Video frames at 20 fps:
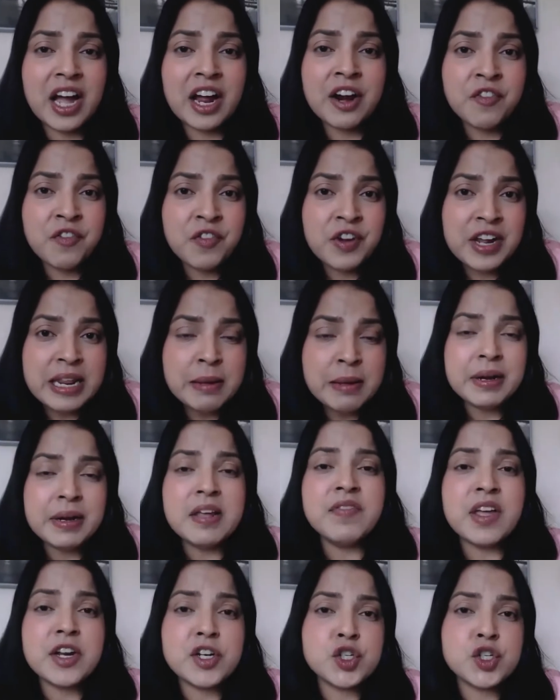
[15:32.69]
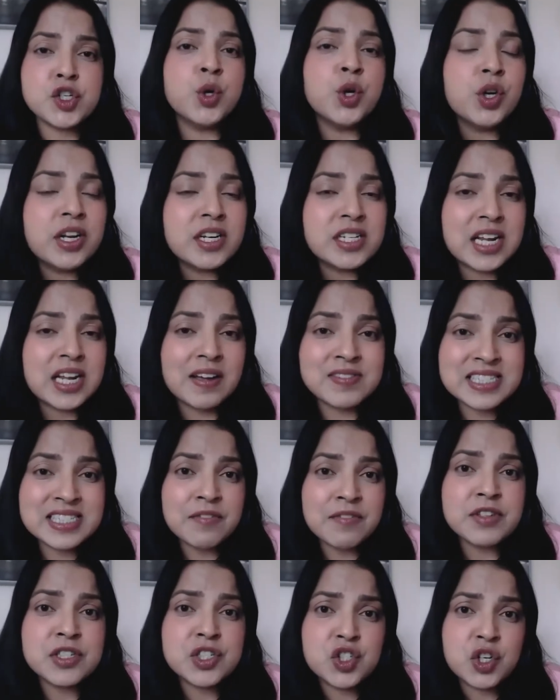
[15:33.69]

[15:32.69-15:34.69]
I really believe that too. You need to have 7